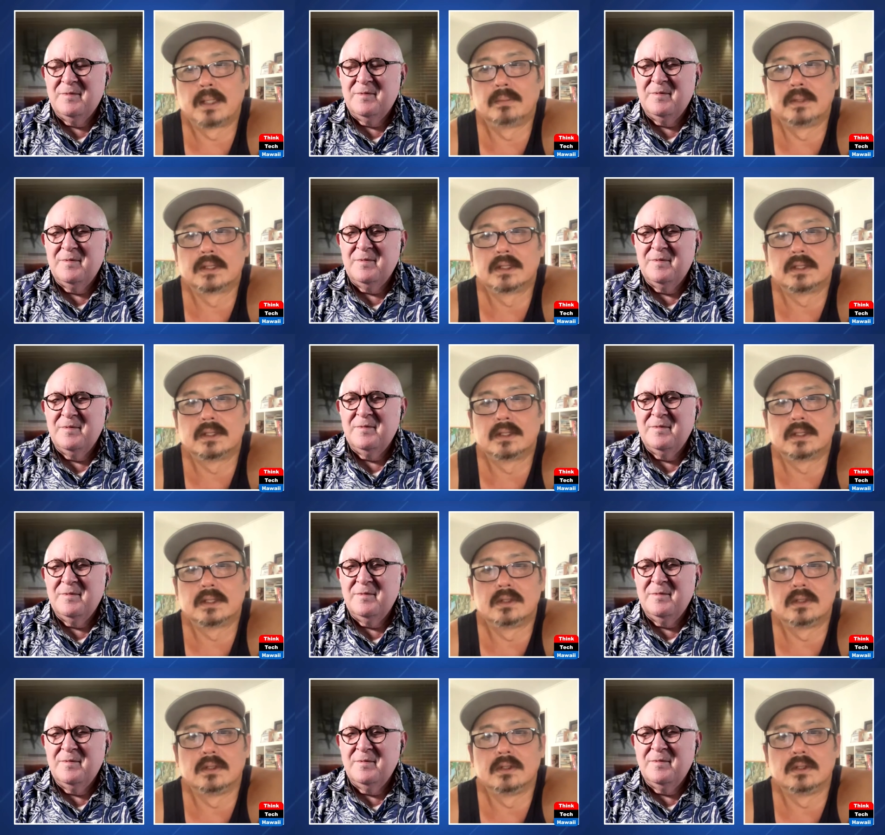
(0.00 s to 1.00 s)
Speaker 1: published those
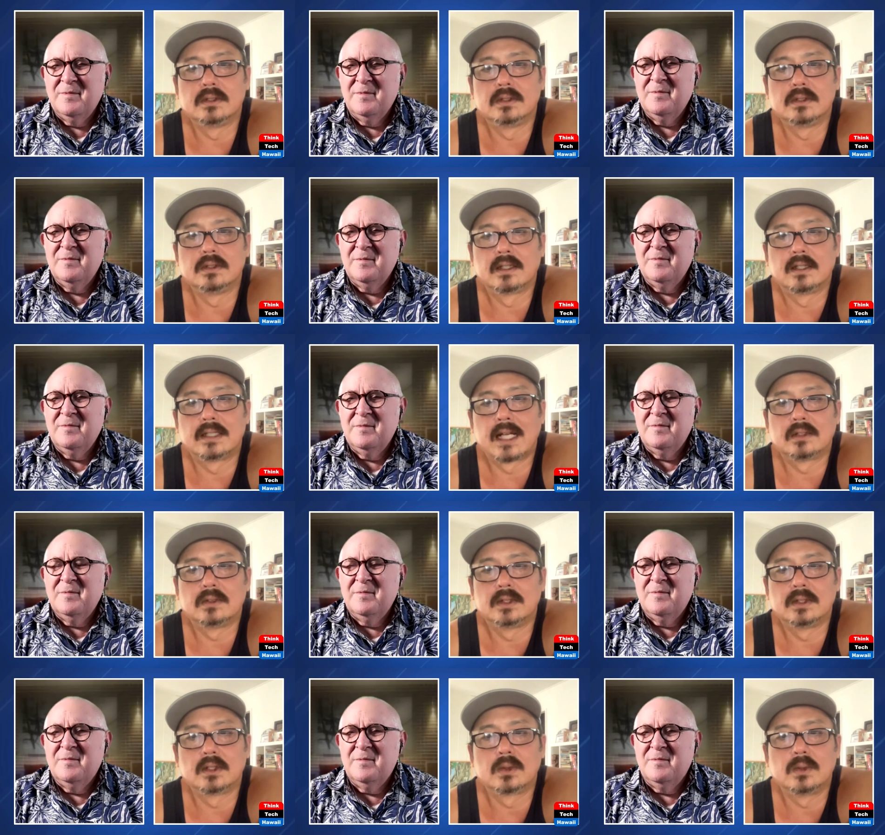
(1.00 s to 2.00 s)
two, uh, the
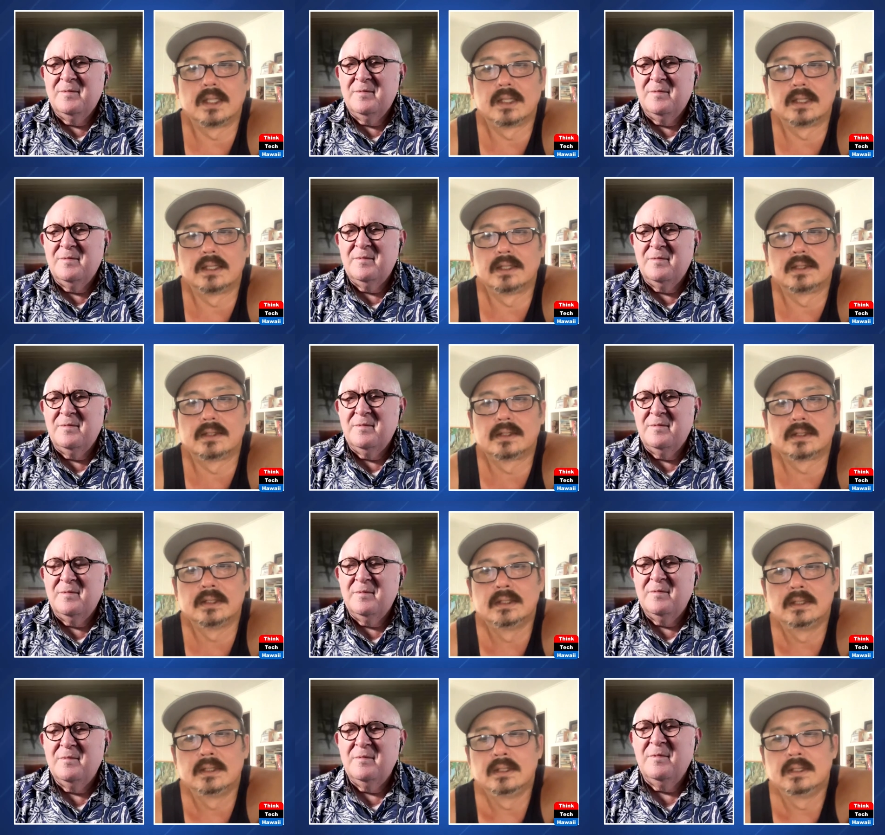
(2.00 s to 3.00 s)
Tattoo and the Queen of Tears.
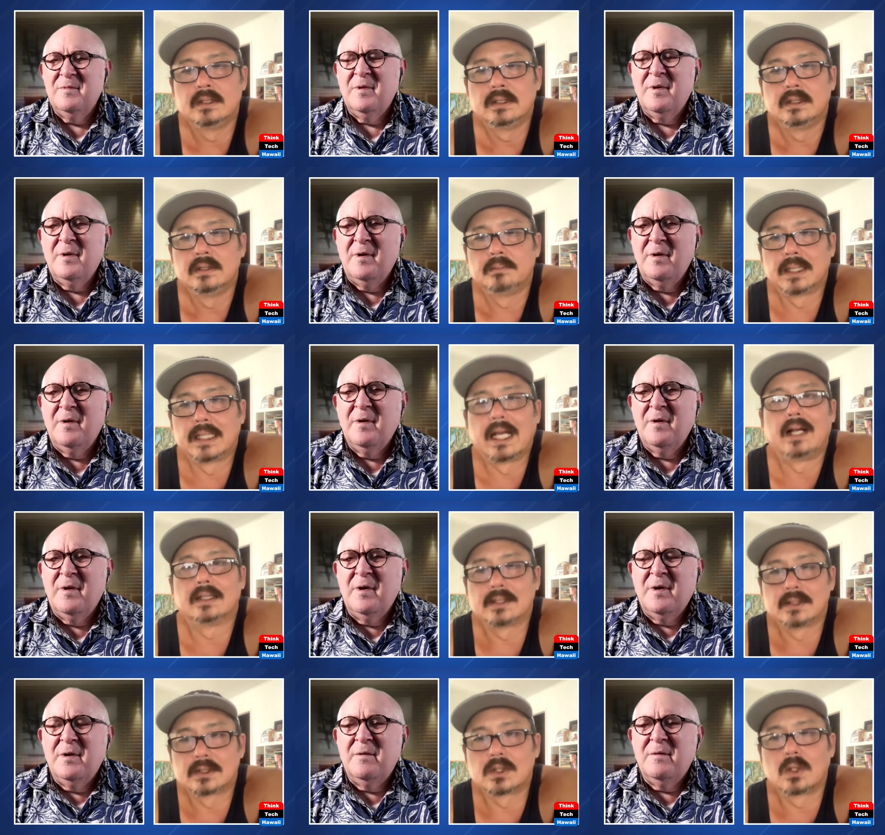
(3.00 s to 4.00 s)
But yeah,
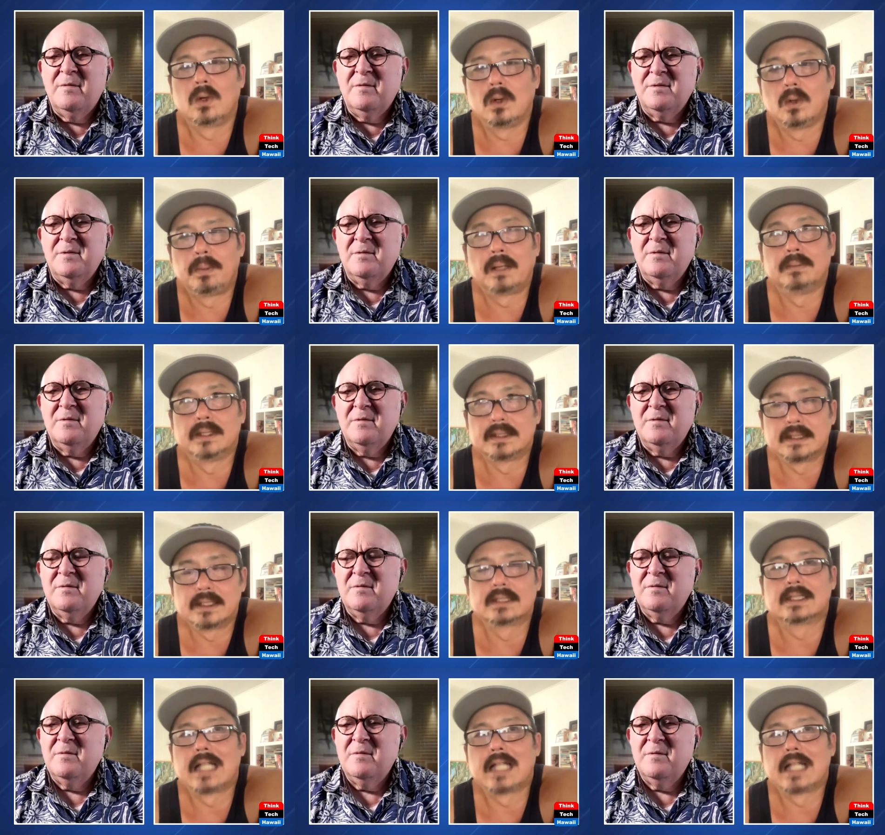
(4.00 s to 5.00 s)
so Soho published
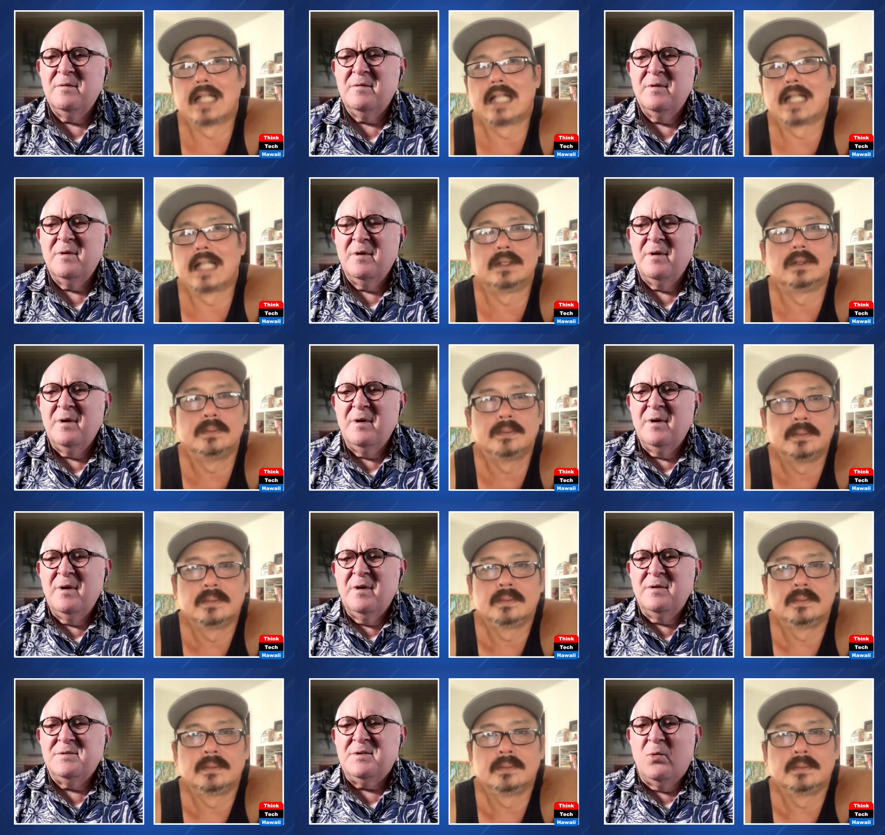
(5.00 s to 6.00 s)
this last one.
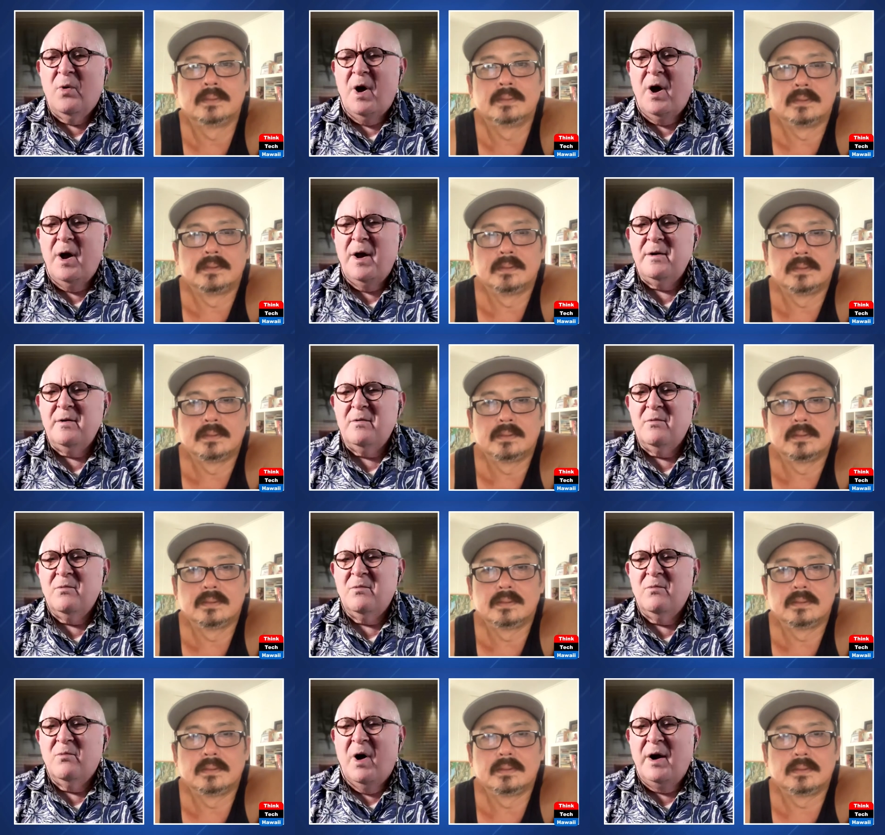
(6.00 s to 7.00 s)
Speaker 2: So why
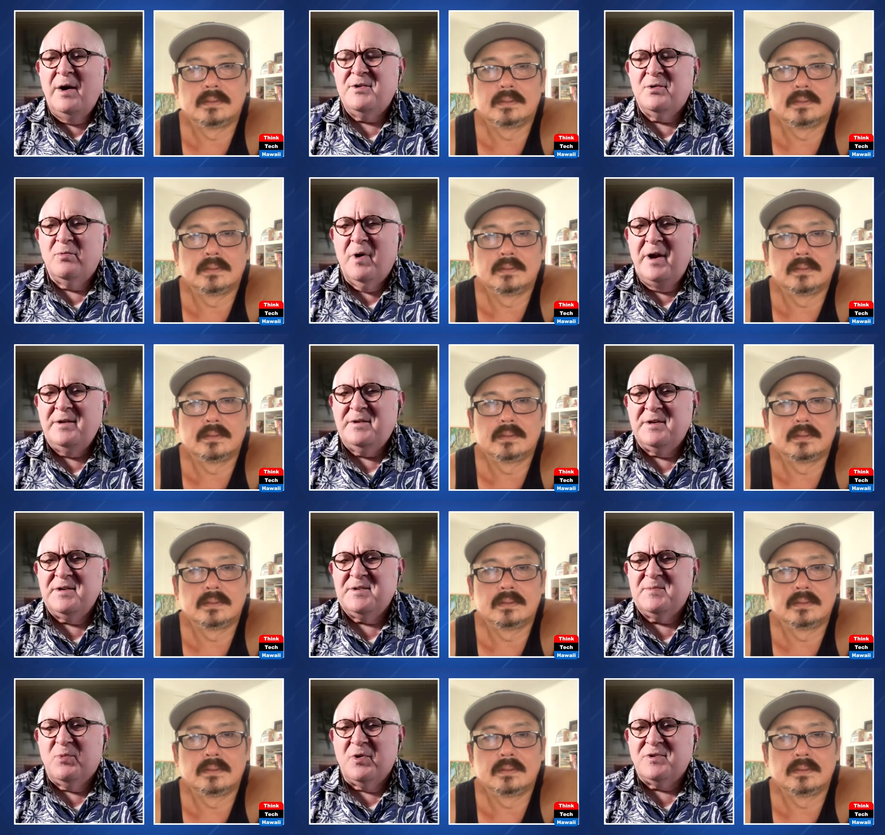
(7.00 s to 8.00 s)
why did you write
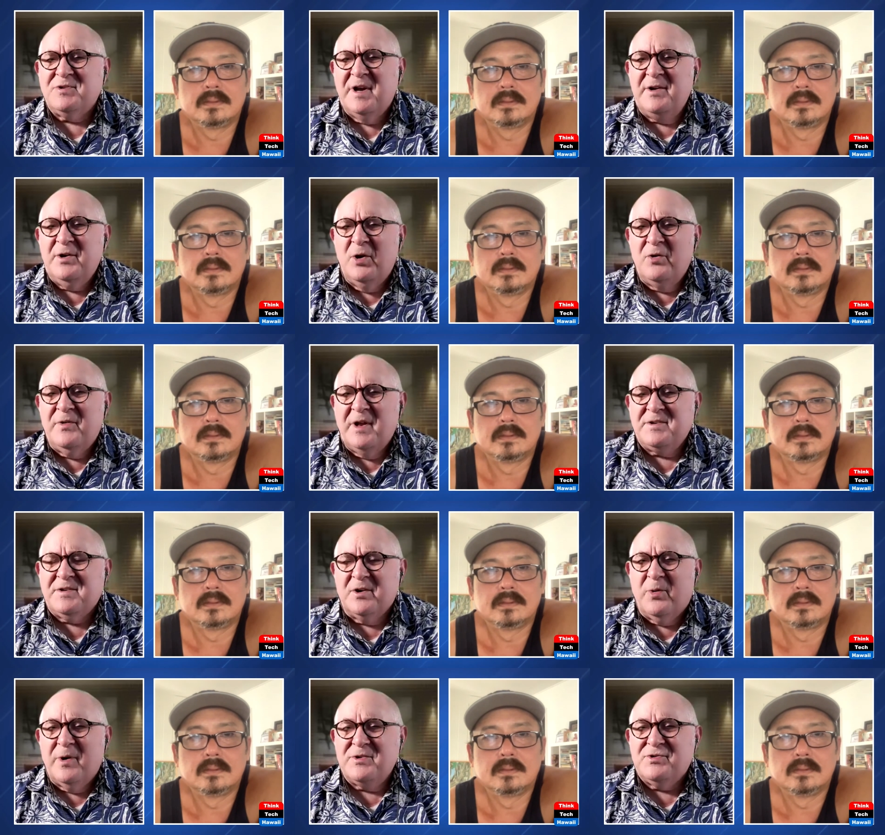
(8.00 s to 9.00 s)
these books? I know that's a
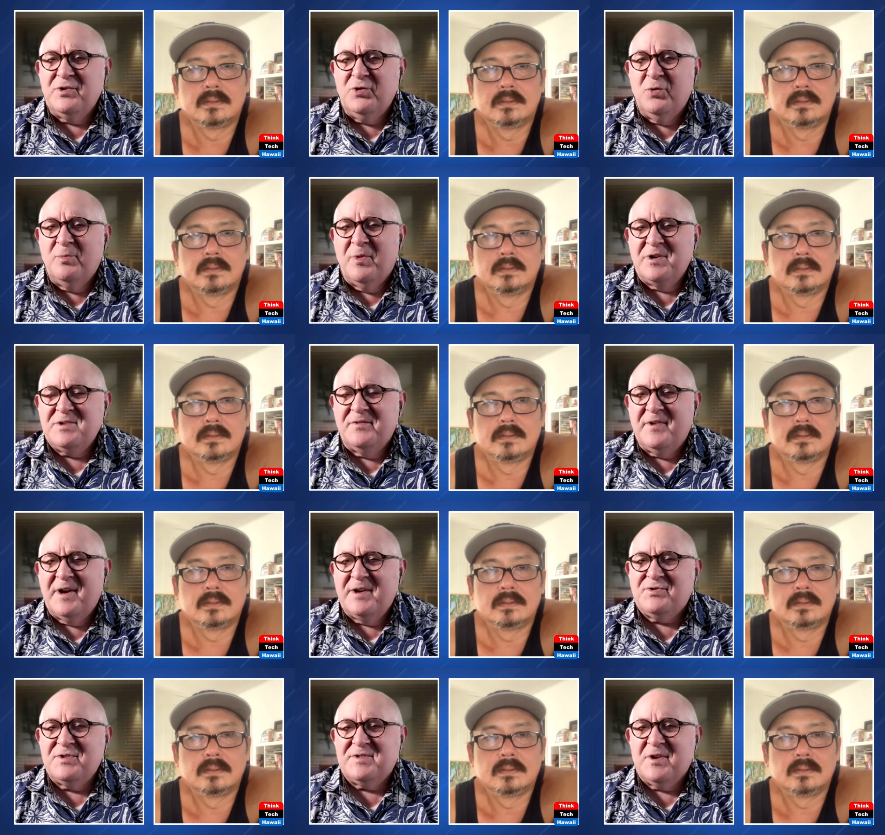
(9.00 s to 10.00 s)
question you must have
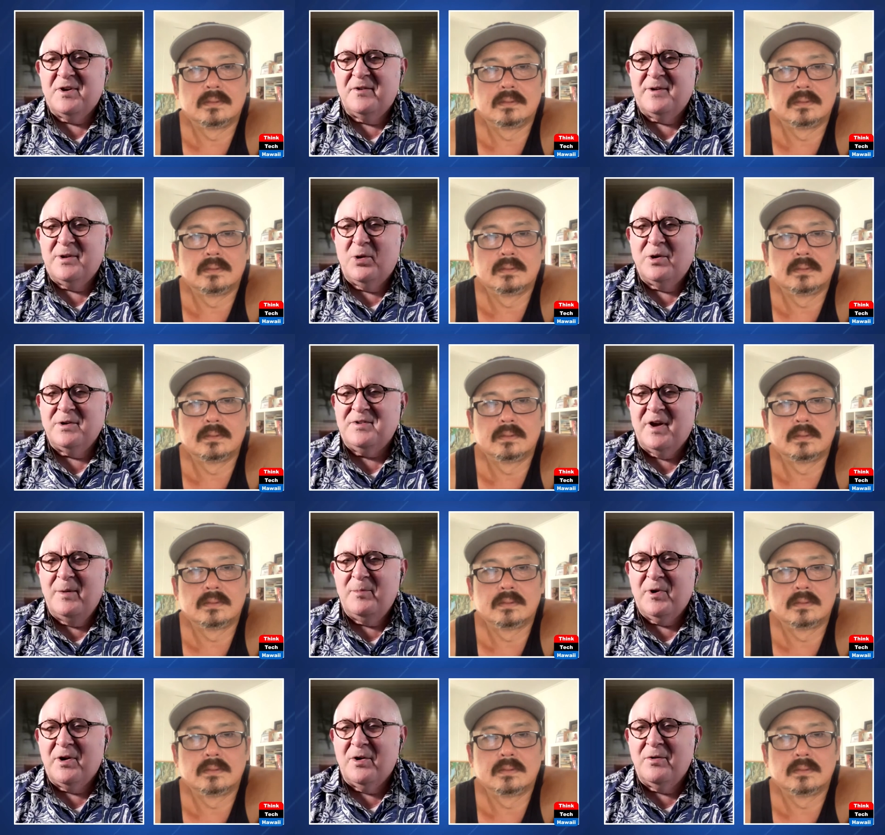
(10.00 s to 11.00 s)
asked yourself a long
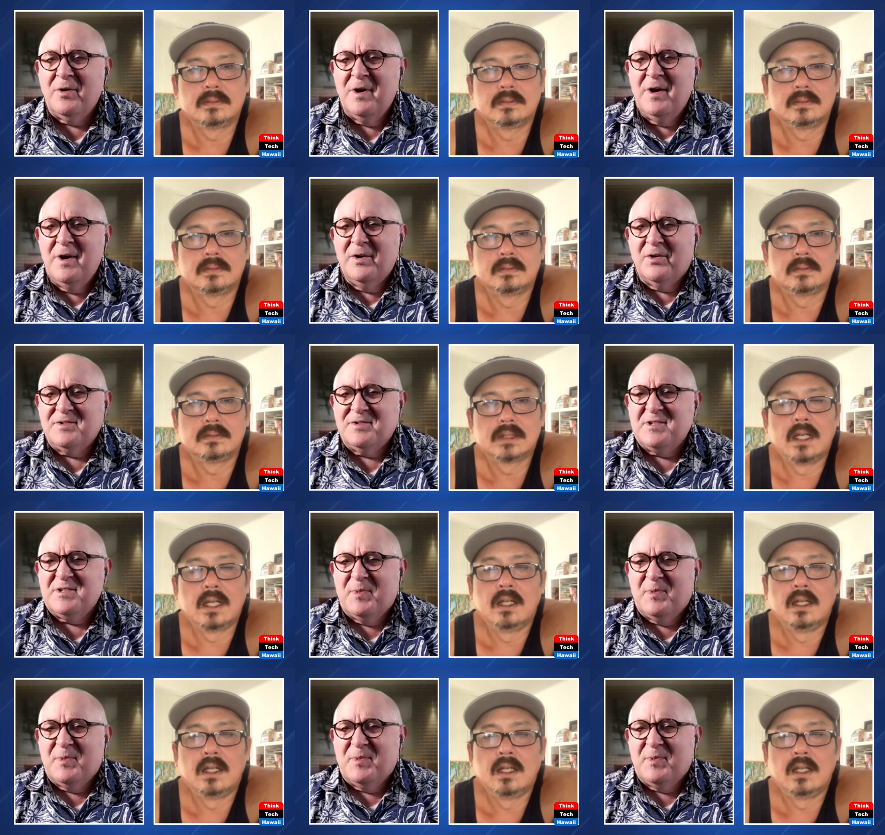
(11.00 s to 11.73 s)
time ago because it's